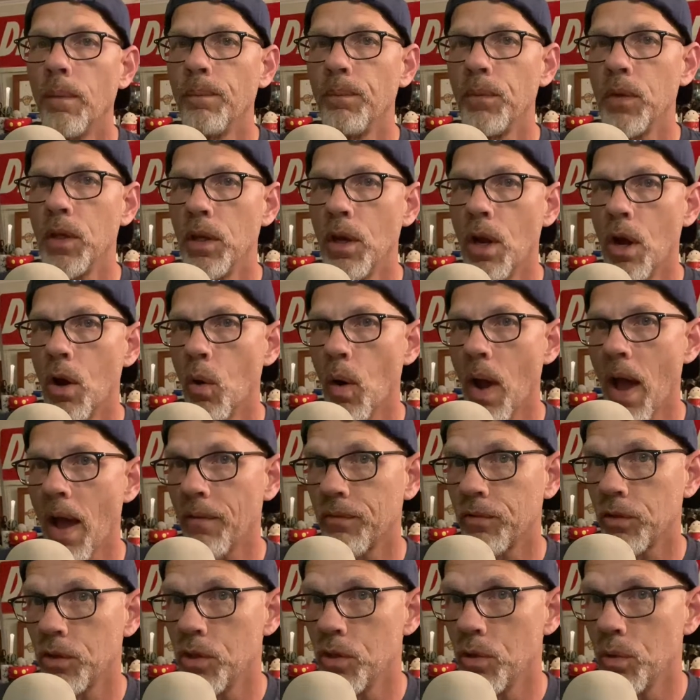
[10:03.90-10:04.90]
you know
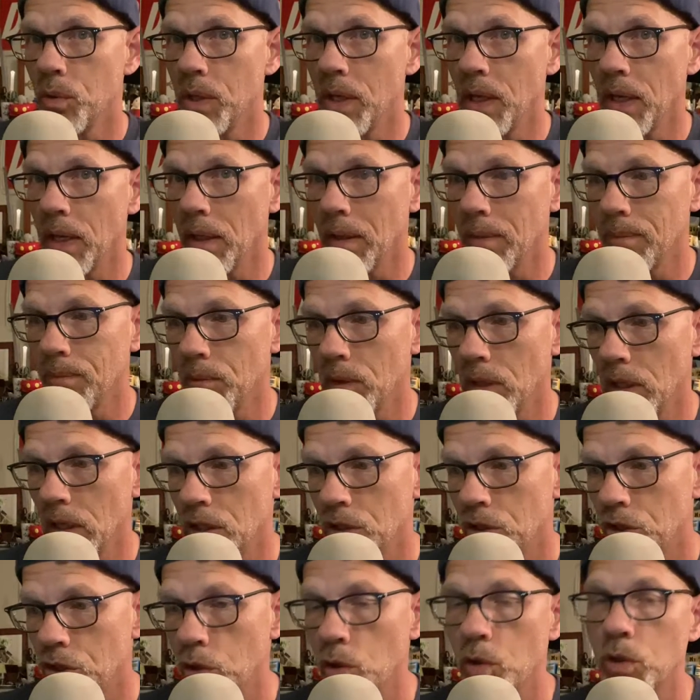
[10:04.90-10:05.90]
after you get a
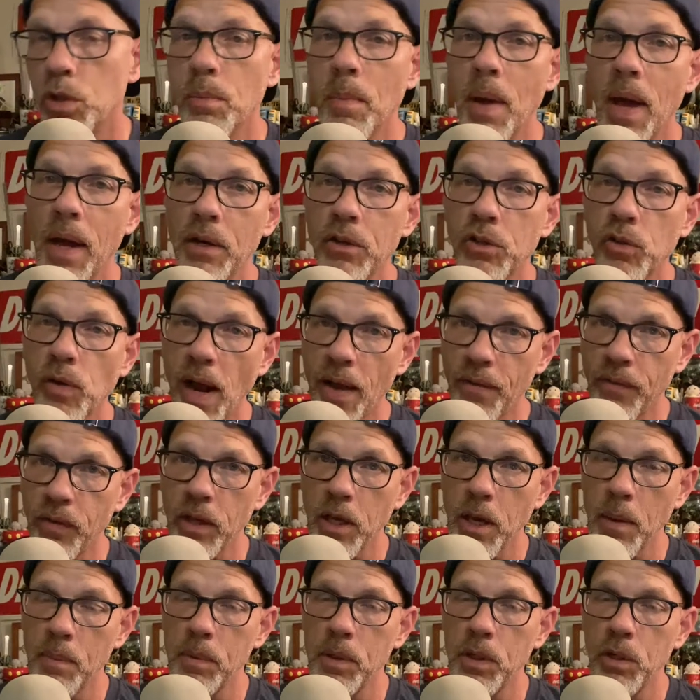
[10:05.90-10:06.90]
huge amount of traffic
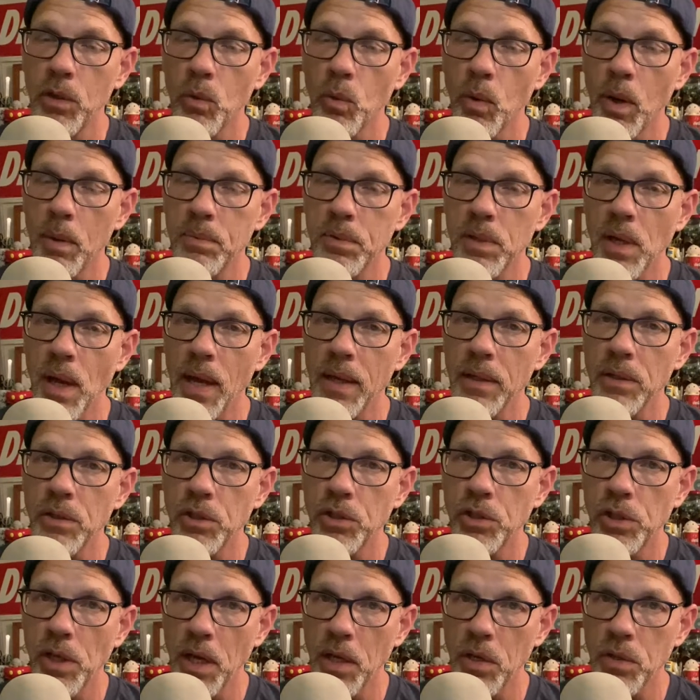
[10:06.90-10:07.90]
coming to your website to
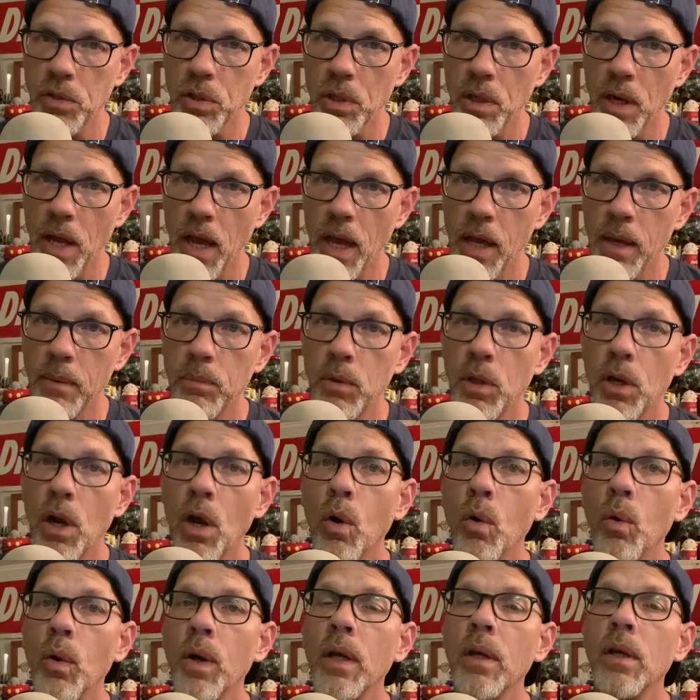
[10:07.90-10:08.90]
change the name you
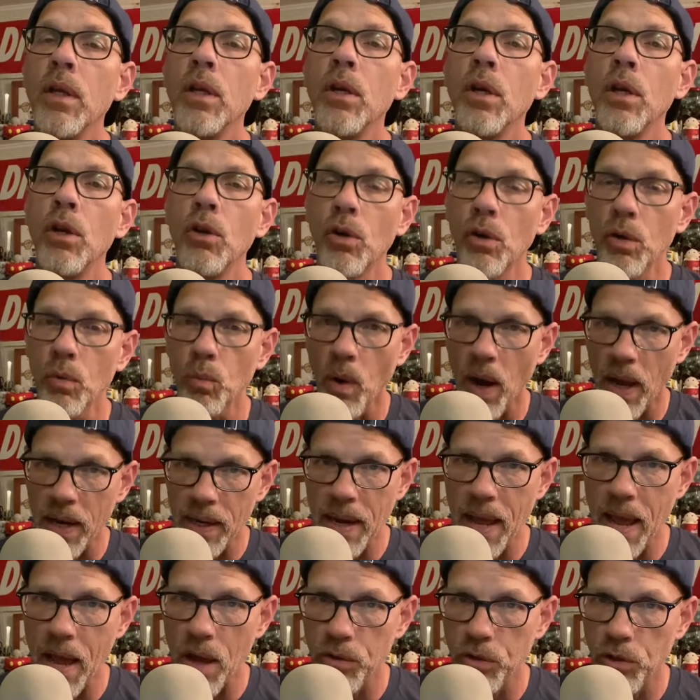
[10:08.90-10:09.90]
know you're right
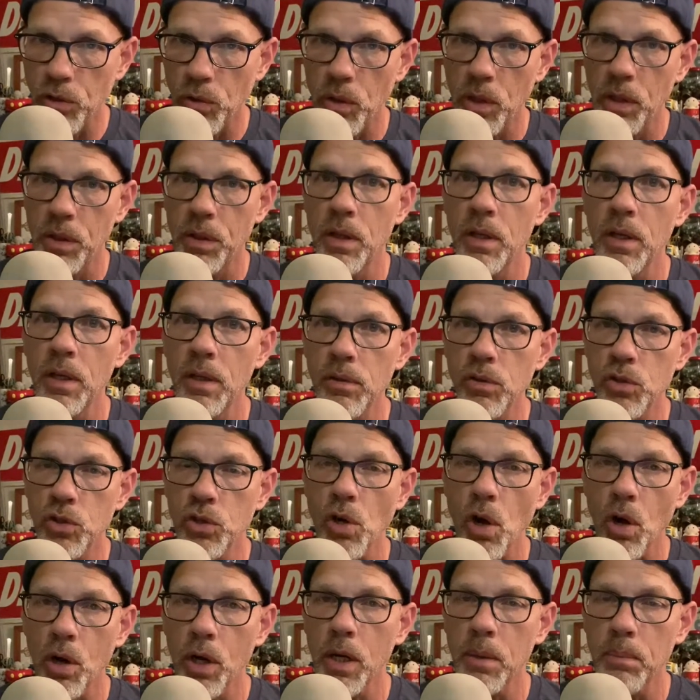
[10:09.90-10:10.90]
now you're in the
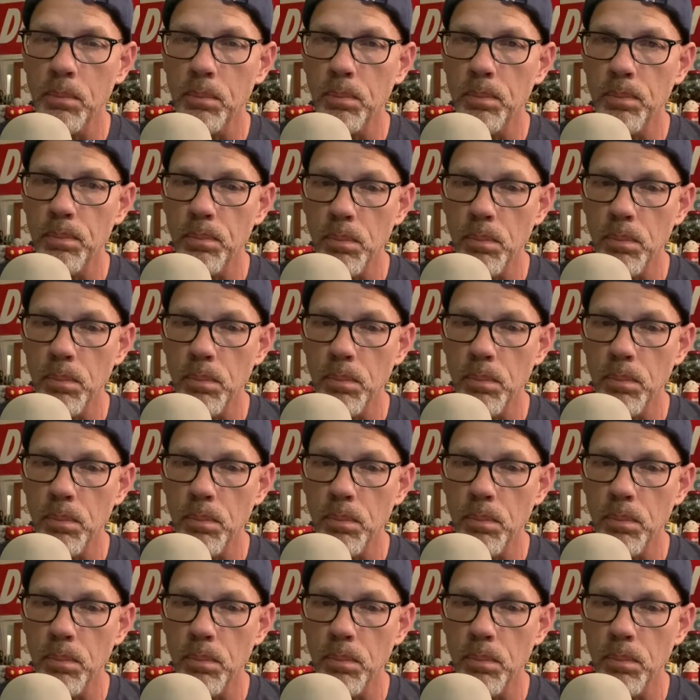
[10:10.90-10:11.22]
starting